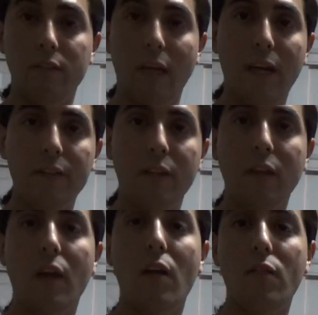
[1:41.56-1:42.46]
that
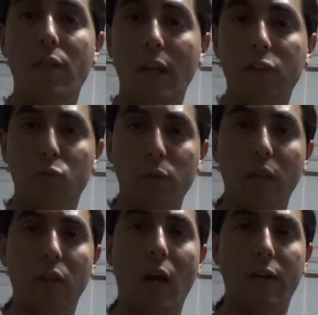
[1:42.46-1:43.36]
is real
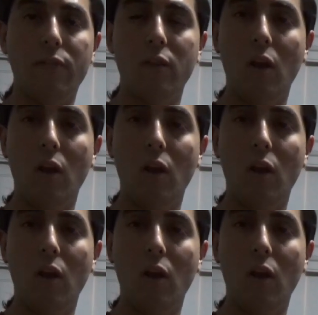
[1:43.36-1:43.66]
life.